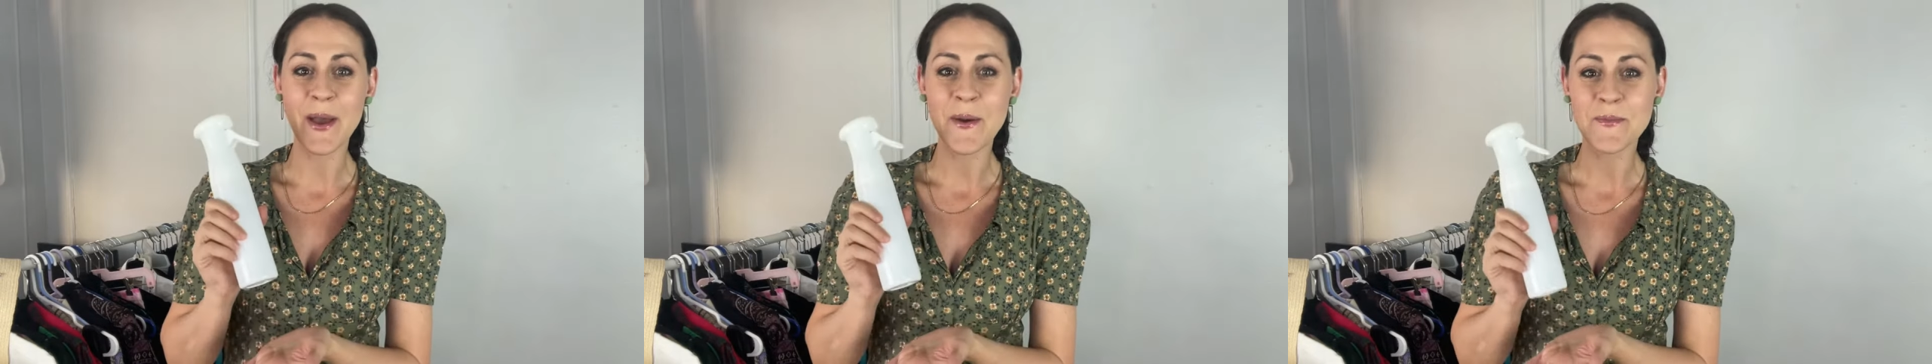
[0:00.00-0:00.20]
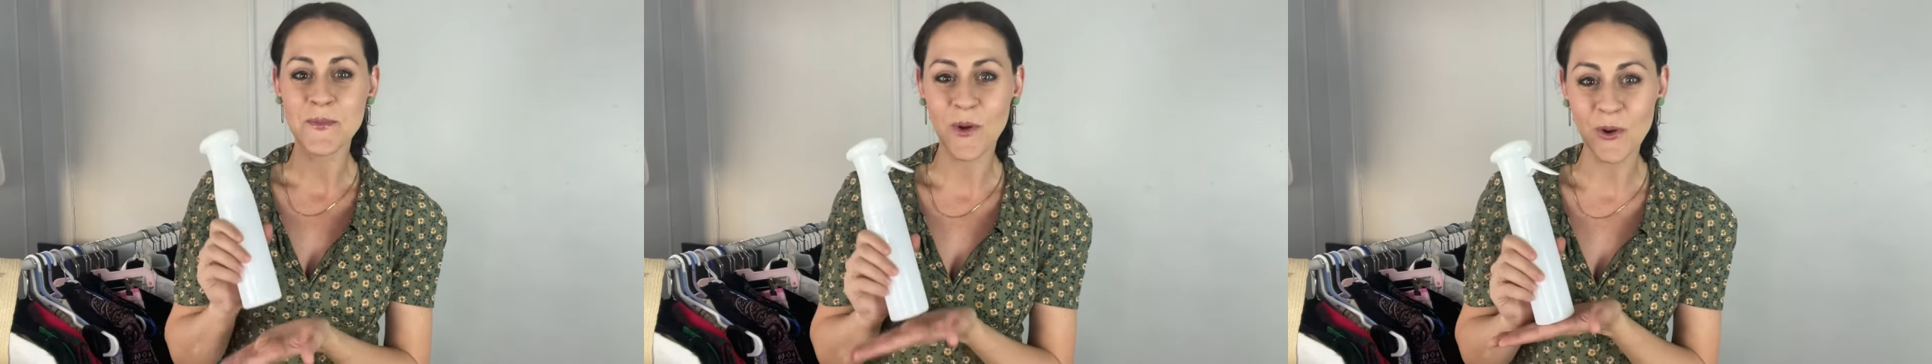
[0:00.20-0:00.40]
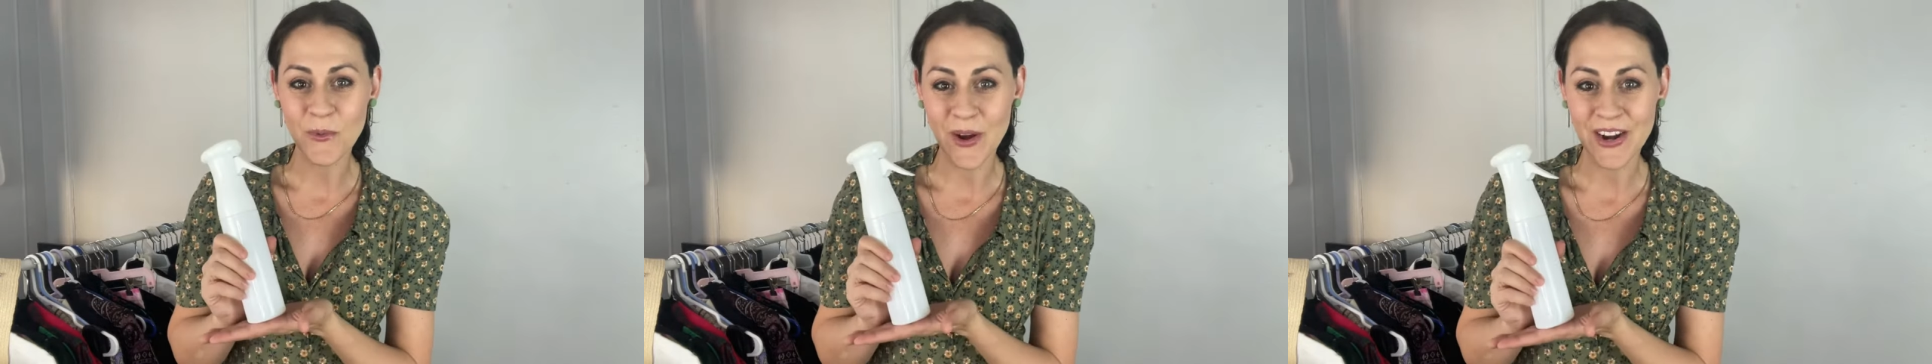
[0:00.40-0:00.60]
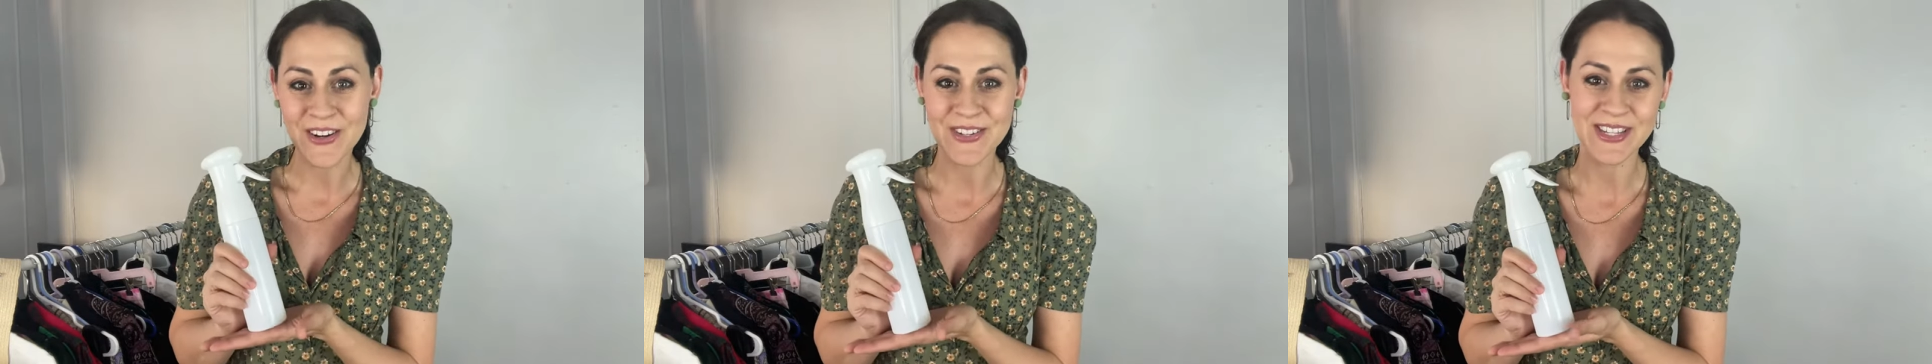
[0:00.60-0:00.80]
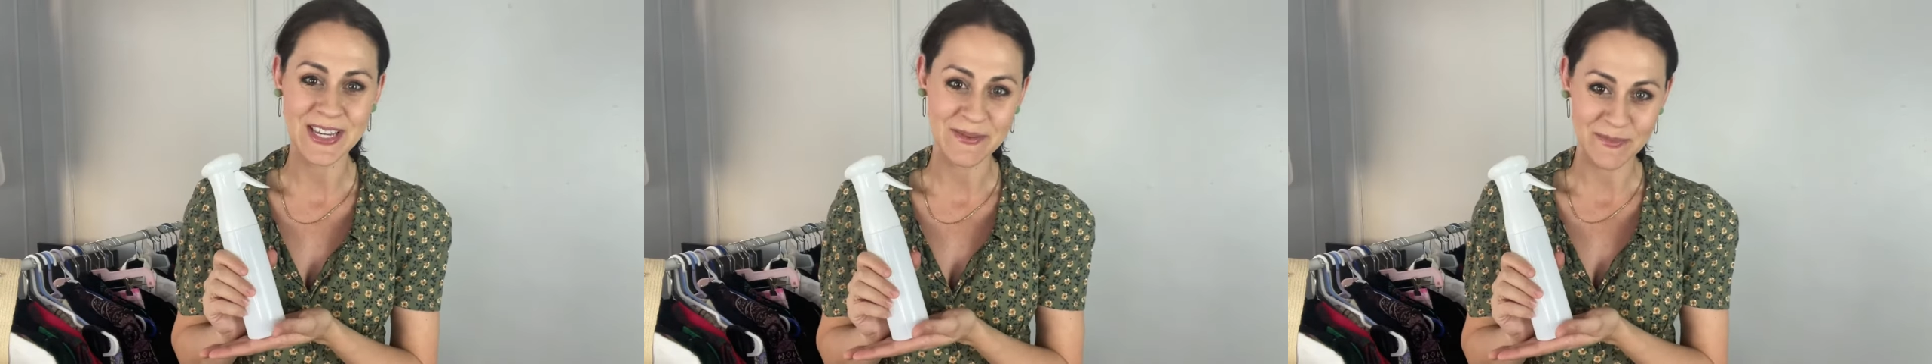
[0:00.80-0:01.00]
more
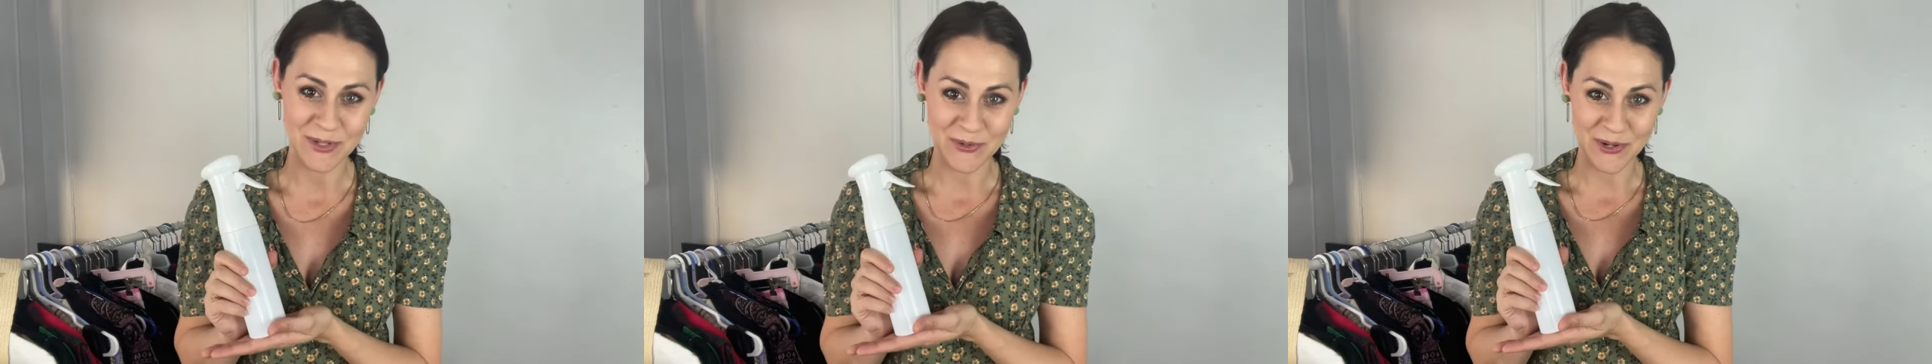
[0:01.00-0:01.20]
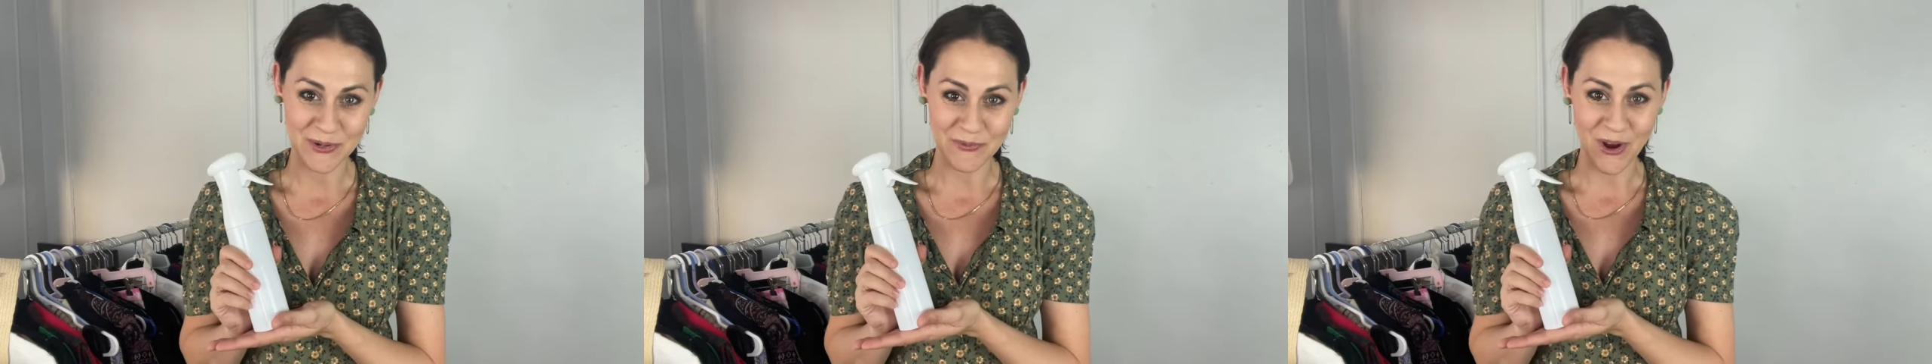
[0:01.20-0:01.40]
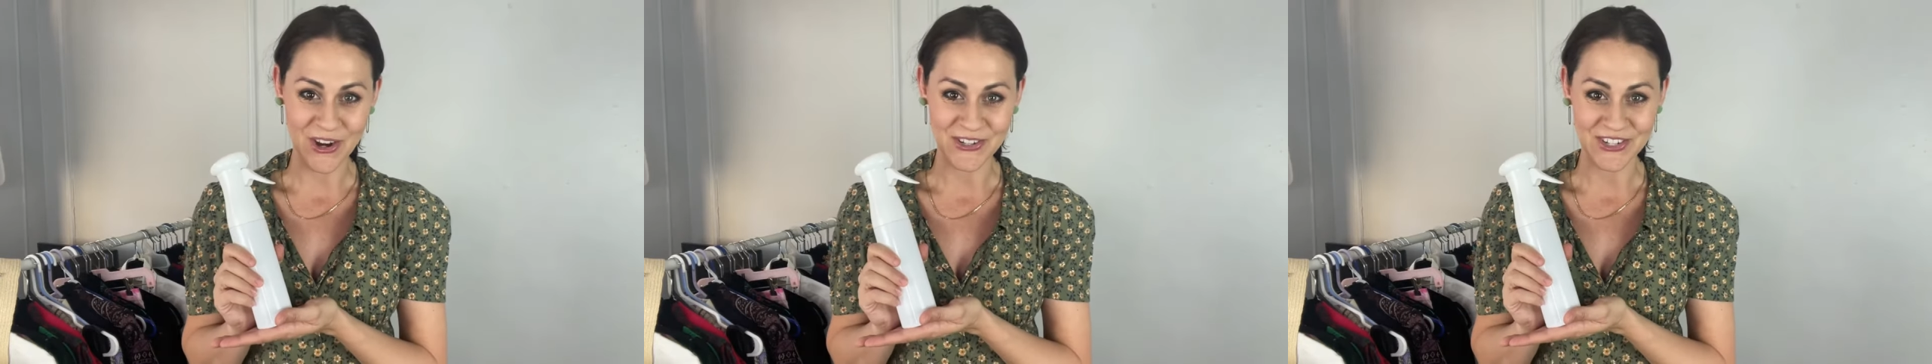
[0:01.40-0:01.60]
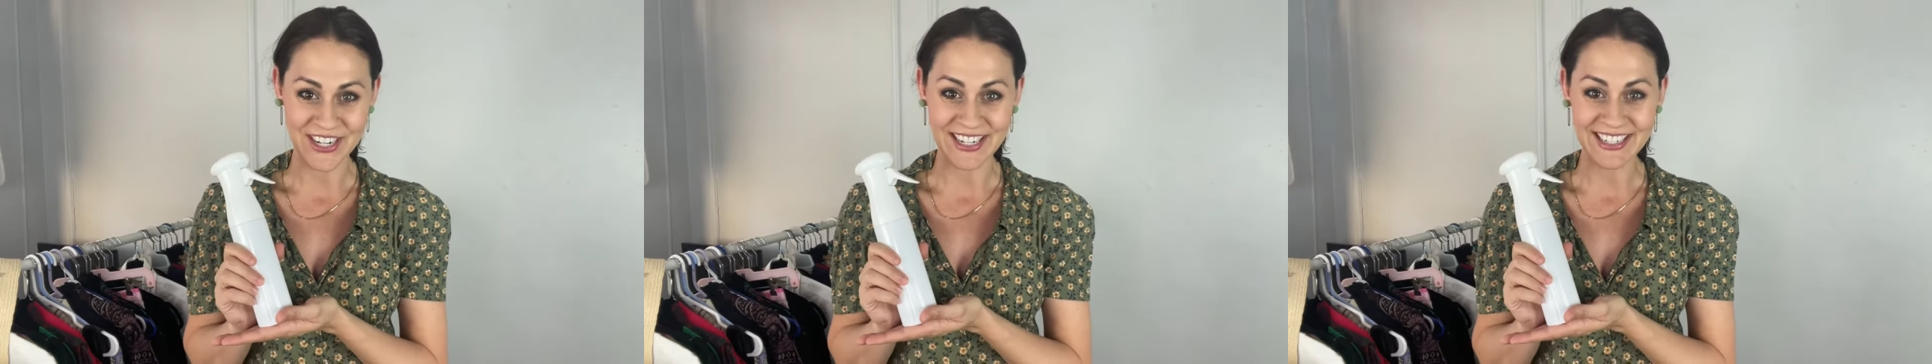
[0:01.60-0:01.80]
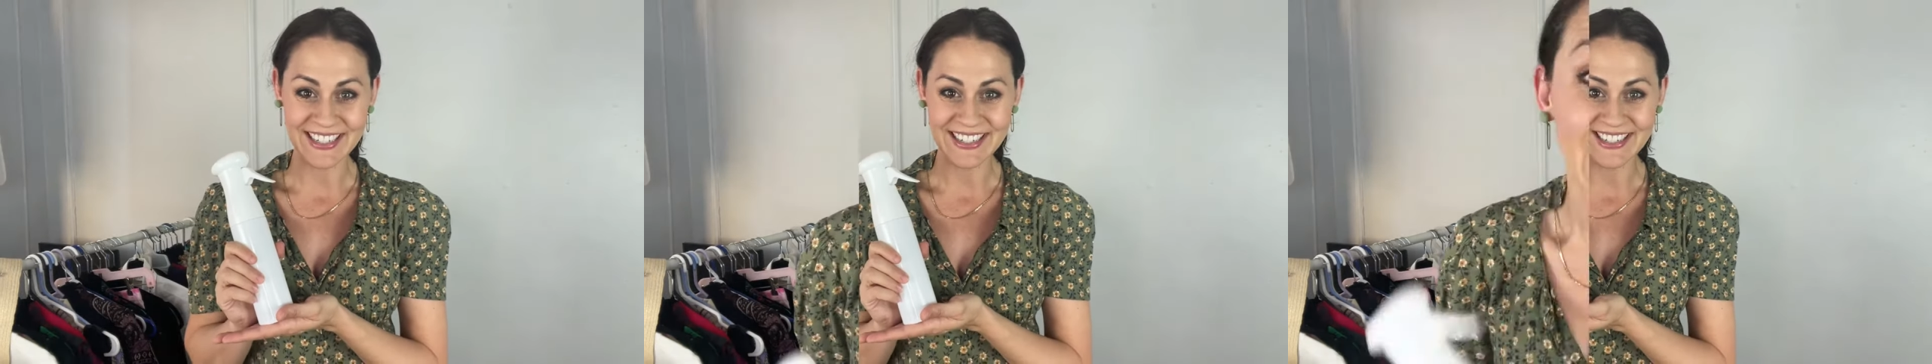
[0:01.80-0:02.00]
wears in between
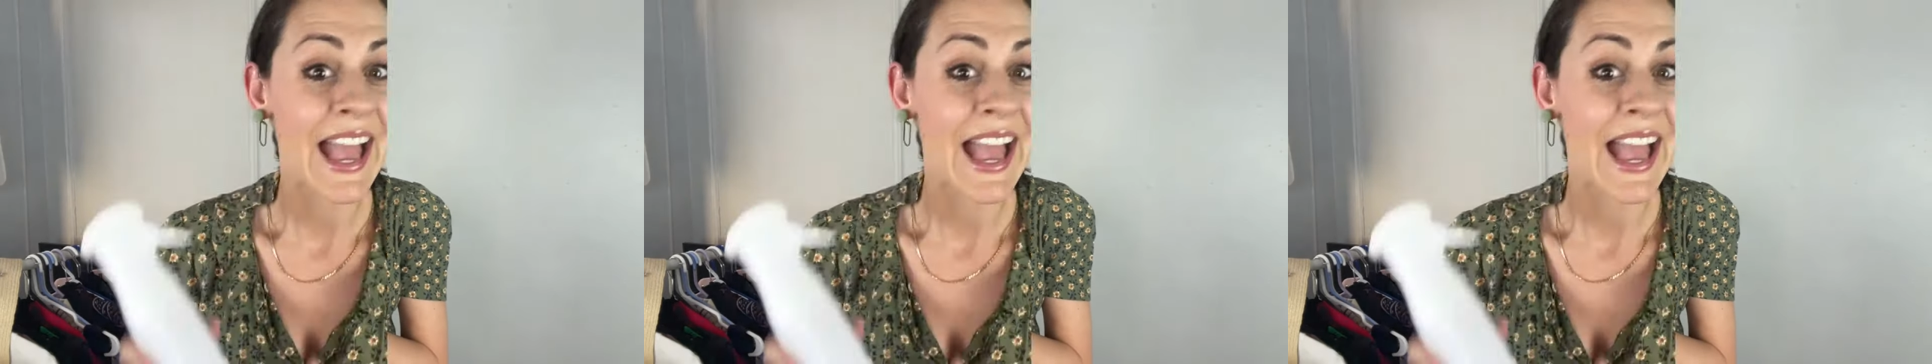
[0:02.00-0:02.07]
washing.